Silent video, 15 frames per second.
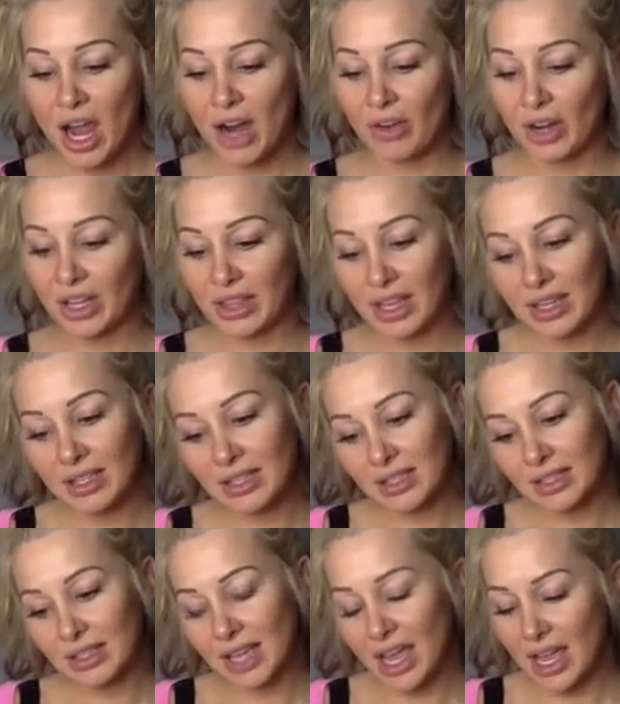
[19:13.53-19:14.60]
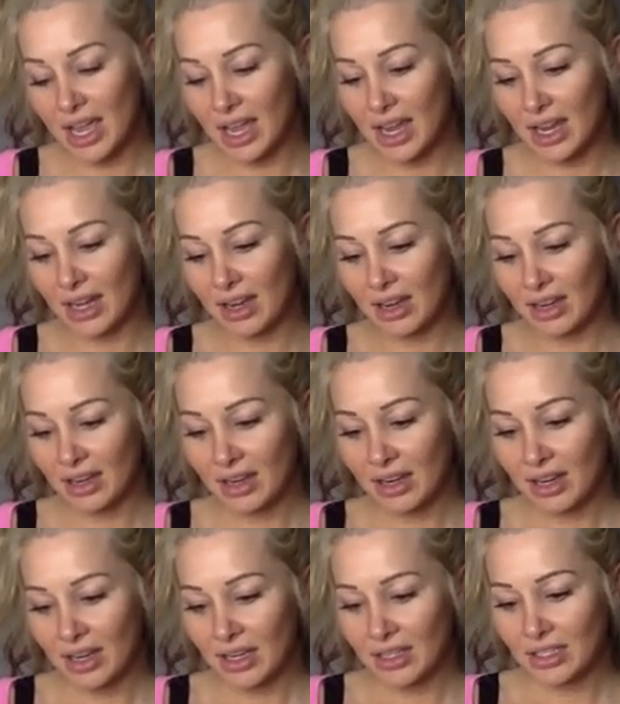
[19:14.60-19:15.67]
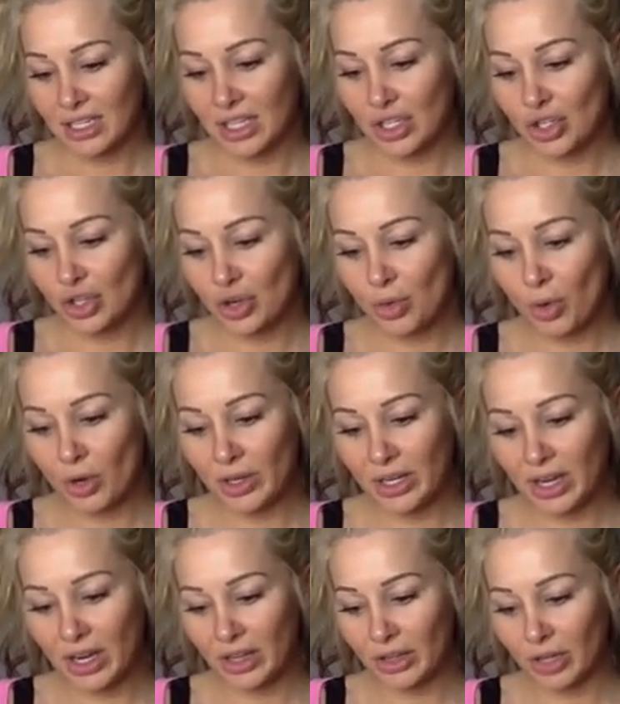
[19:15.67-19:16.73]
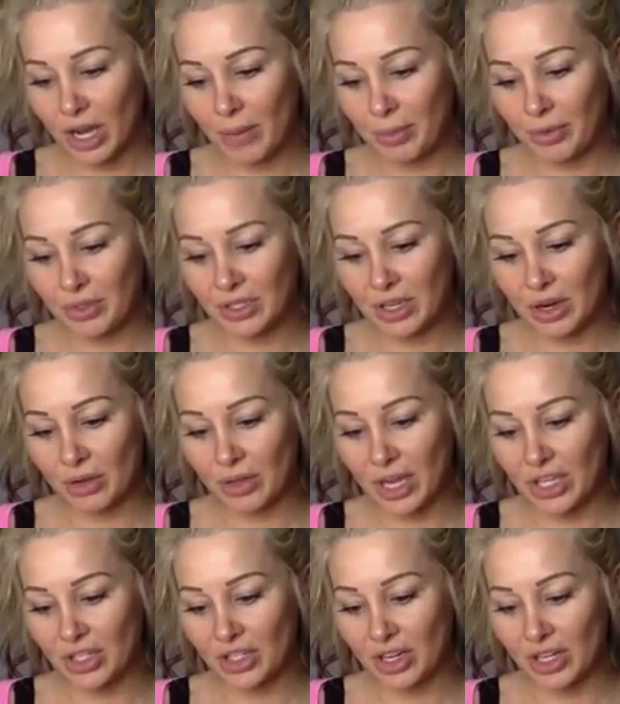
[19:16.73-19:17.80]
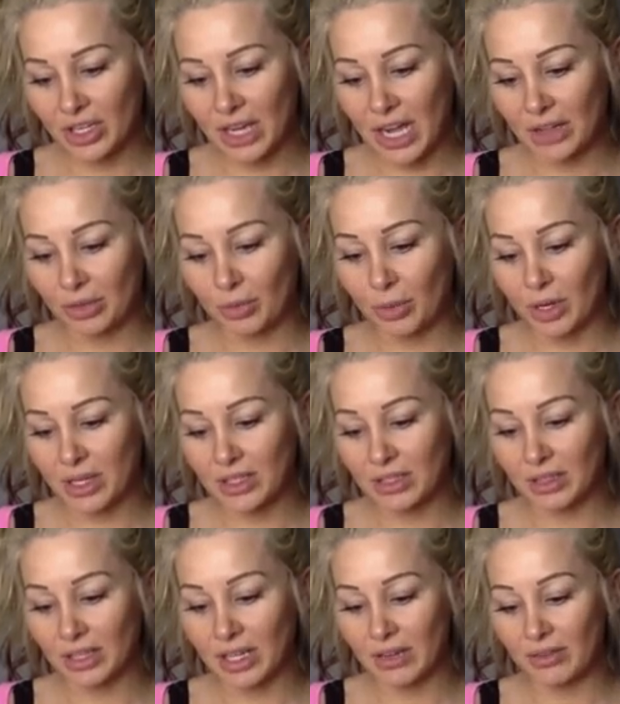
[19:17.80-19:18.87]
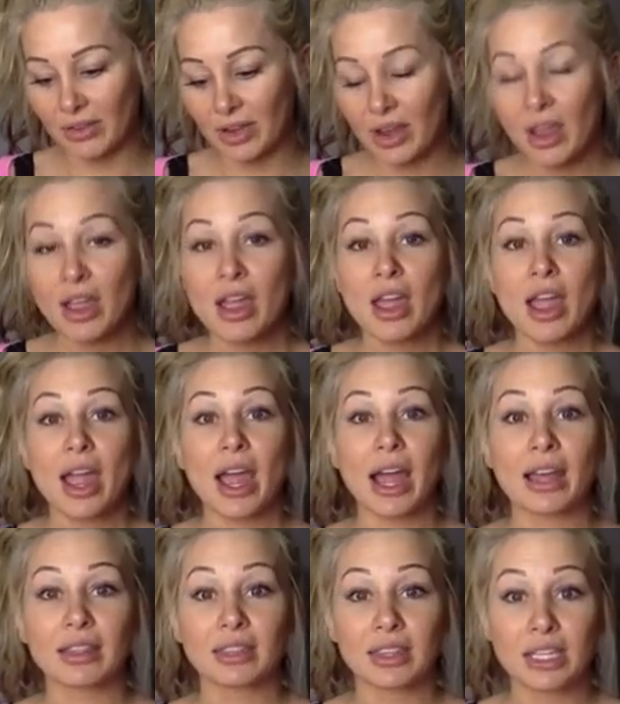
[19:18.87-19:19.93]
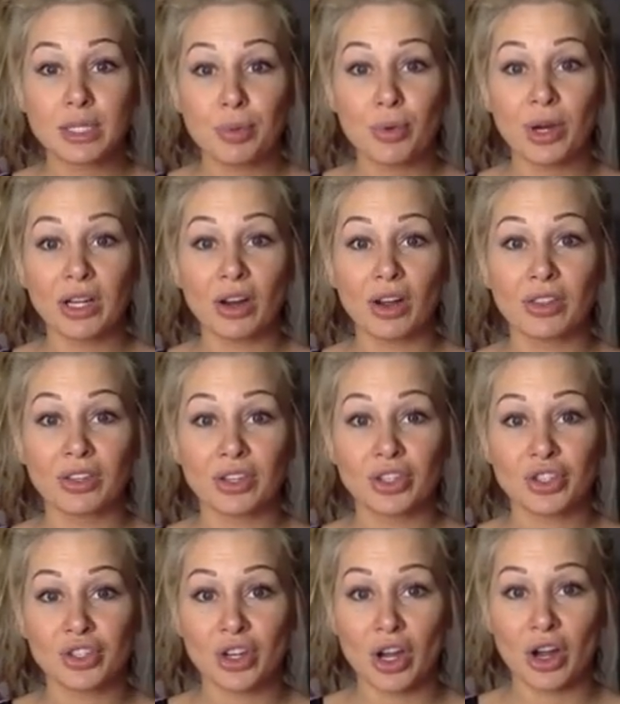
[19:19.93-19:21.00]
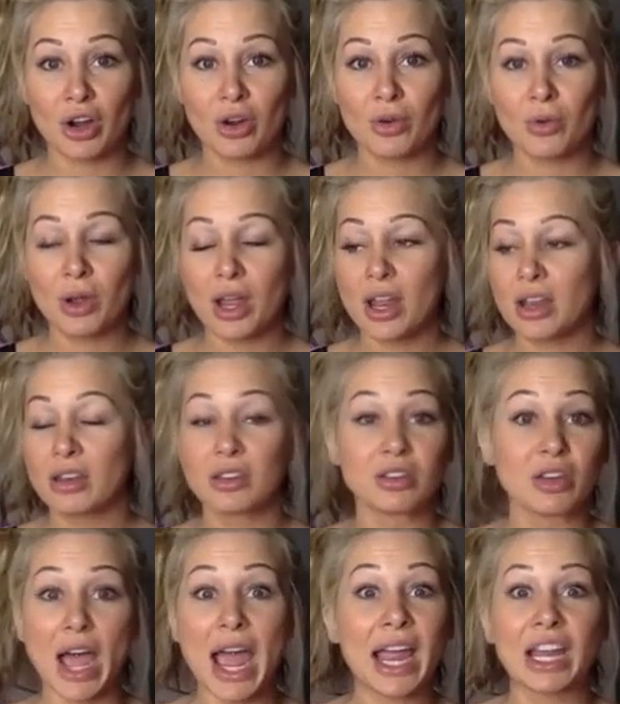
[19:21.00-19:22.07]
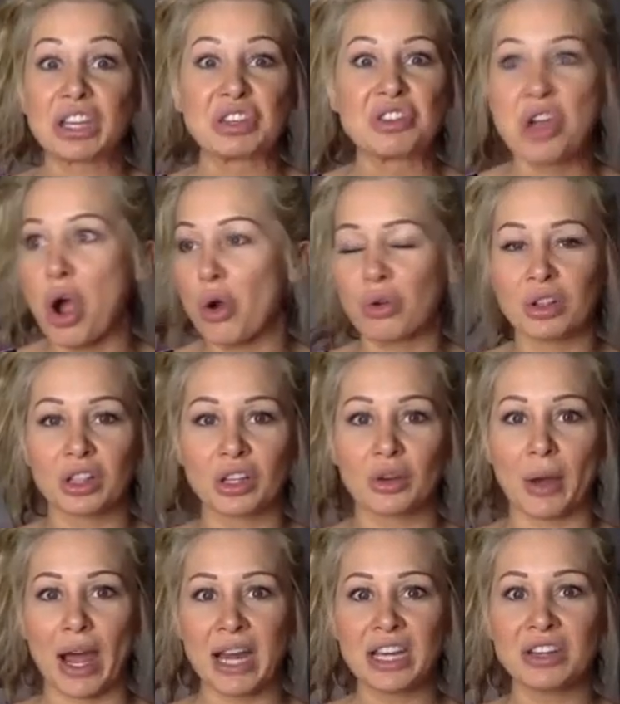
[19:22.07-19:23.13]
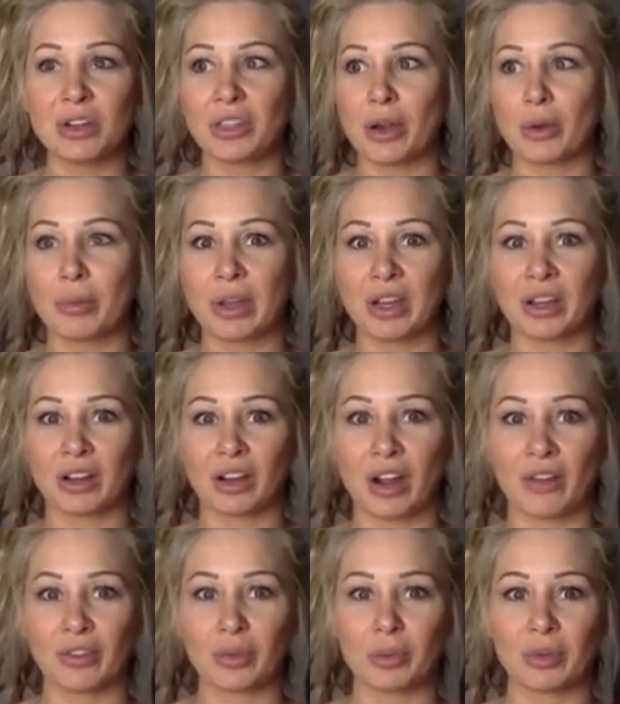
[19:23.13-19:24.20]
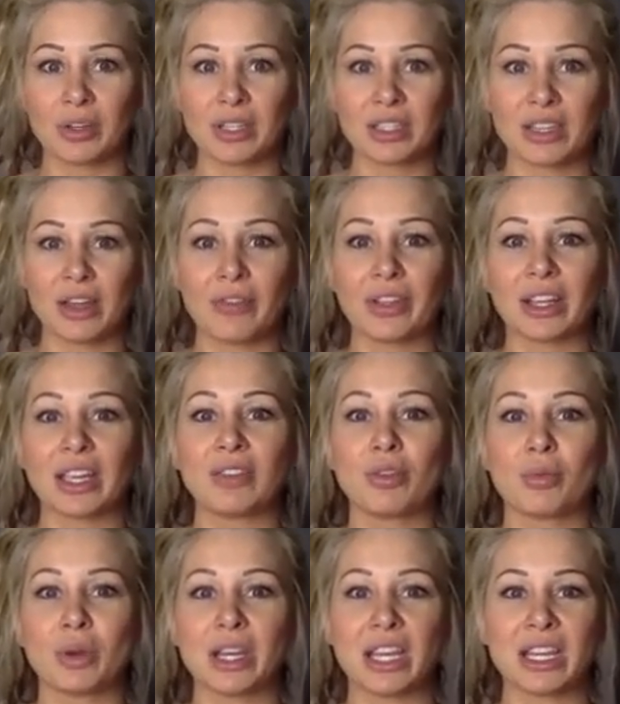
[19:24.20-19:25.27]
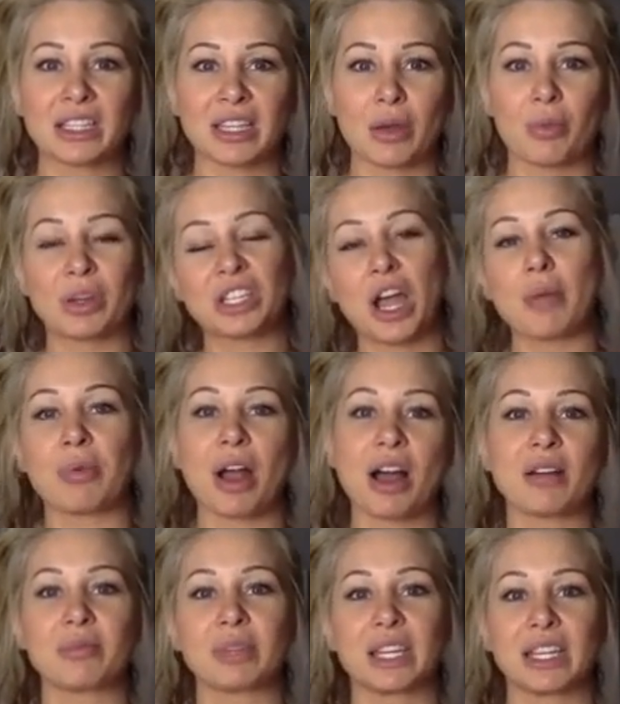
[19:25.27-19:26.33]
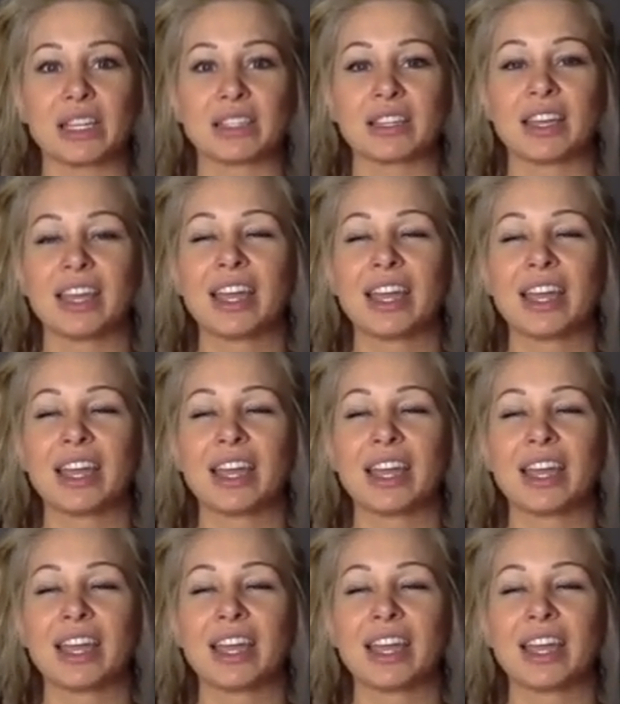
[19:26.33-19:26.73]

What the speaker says: All right, they said, did you or the other couples know that Sean and Catherine wanted to leave? At this point on the show, I had no clue. I didn't know they were being uncomfortable and stuff. Like, even when Ink said, what y'all problem is?